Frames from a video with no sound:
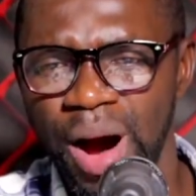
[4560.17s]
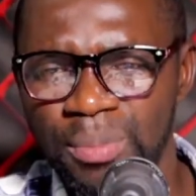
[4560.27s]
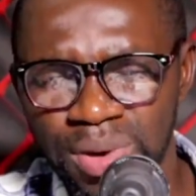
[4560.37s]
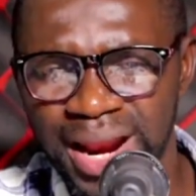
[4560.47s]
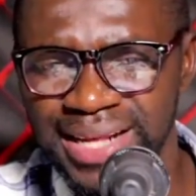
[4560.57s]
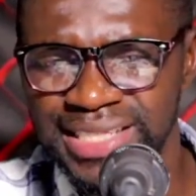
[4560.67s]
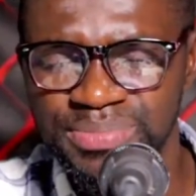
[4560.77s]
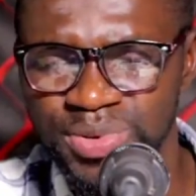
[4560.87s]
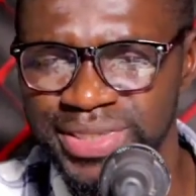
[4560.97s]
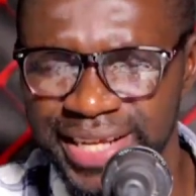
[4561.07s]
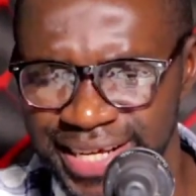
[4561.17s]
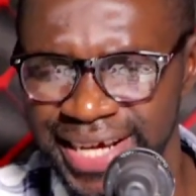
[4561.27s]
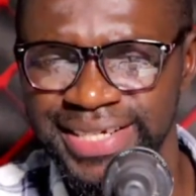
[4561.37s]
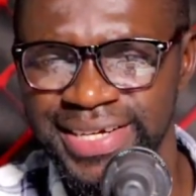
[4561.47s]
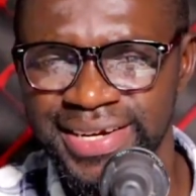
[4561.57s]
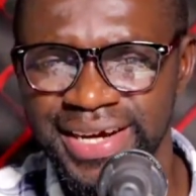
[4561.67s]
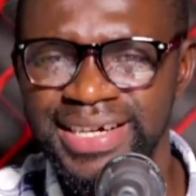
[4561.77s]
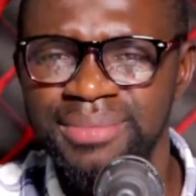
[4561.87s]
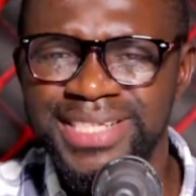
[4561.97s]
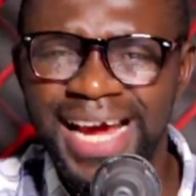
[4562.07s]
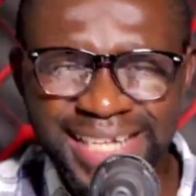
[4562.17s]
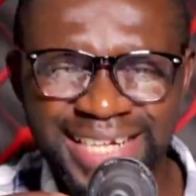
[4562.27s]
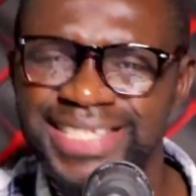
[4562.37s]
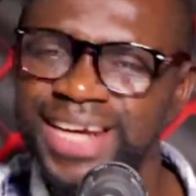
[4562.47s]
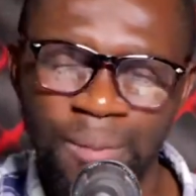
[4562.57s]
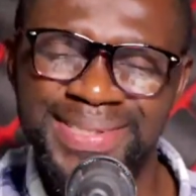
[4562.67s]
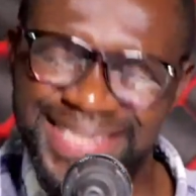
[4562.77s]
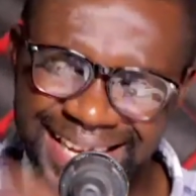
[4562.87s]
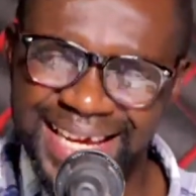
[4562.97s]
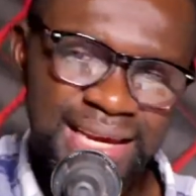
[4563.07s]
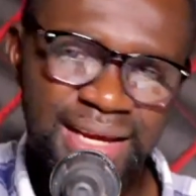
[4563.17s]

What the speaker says: ambulance bills at the end. And I'm saying, I didn't hear almost say,